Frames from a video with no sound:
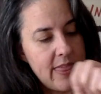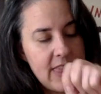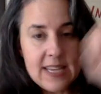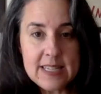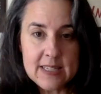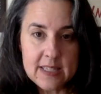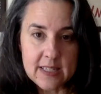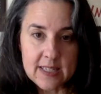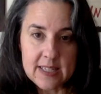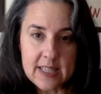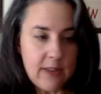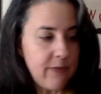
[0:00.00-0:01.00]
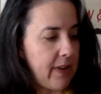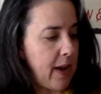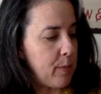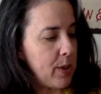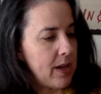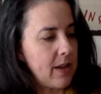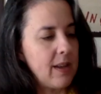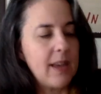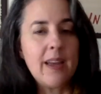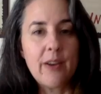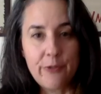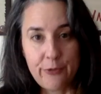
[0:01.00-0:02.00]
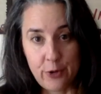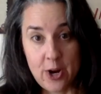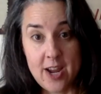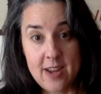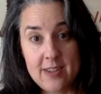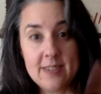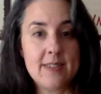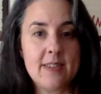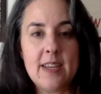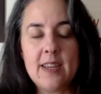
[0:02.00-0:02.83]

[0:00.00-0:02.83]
this, the sleeve fabric, frays.